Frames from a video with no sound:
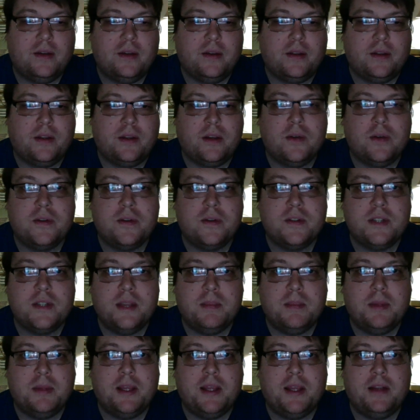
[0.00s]
goes
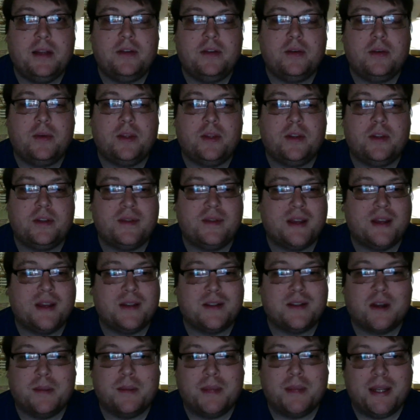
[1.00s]
deeply into what those vows
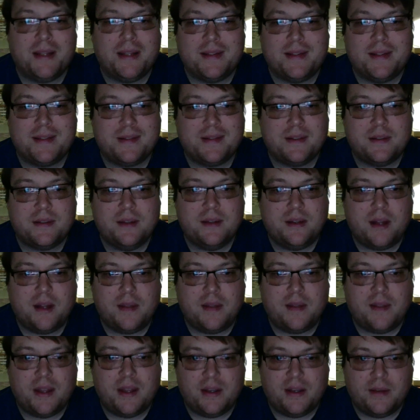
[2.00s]
are, but it's
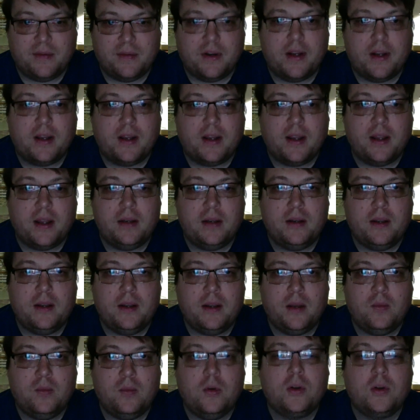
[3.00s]
not that different,
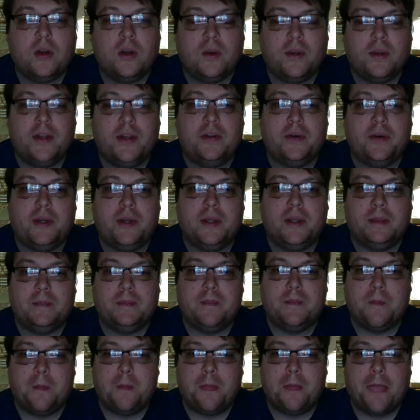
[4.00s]
and we'll go into it.
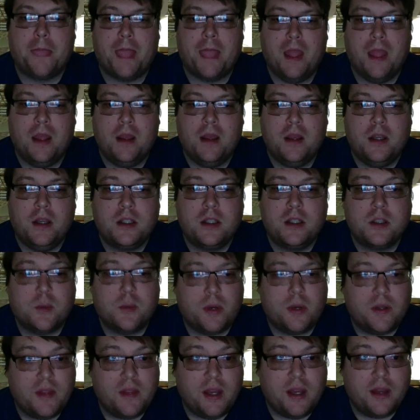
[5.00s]
So
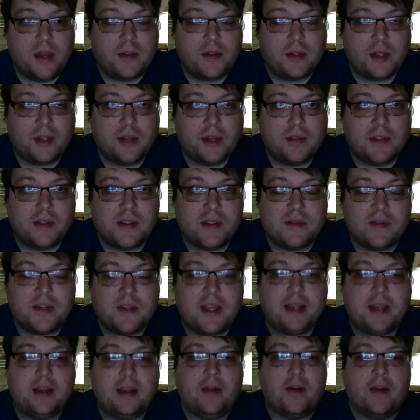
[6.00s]
what are the other levels of
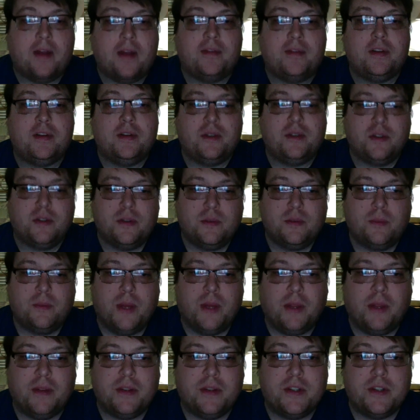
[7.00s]
taking refuge?
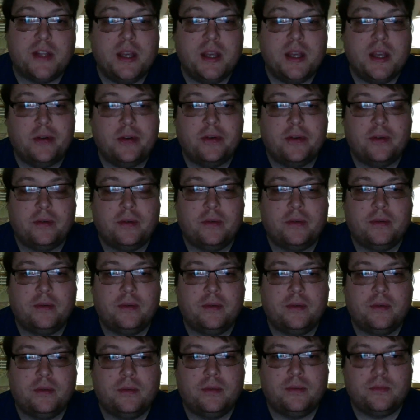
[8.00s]
Well, there's the inner
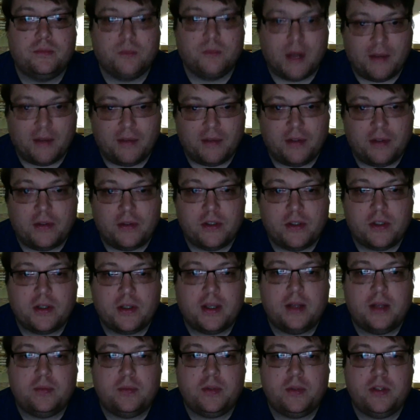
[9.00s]
refuge,
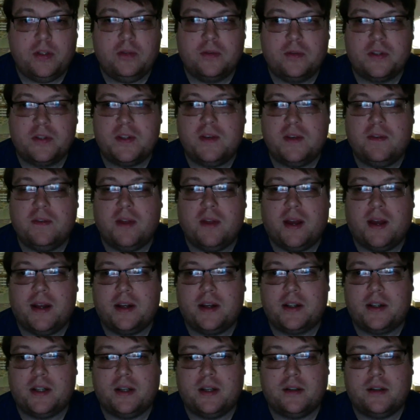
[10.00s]
and when you receive the
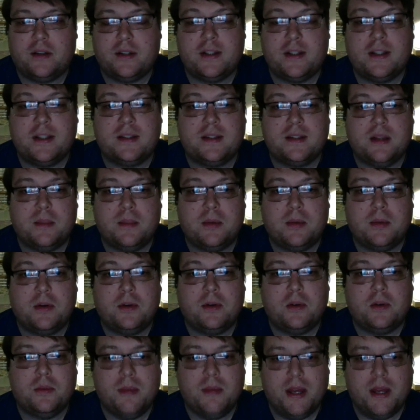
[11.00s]
higher tantras, it's Namo
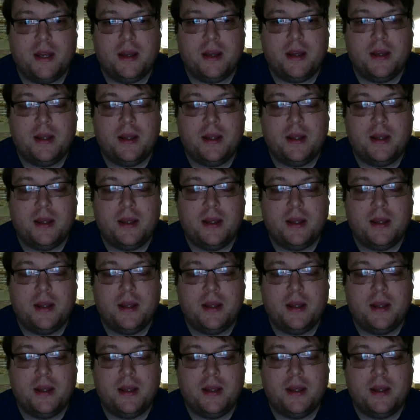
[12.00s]
Guru Be,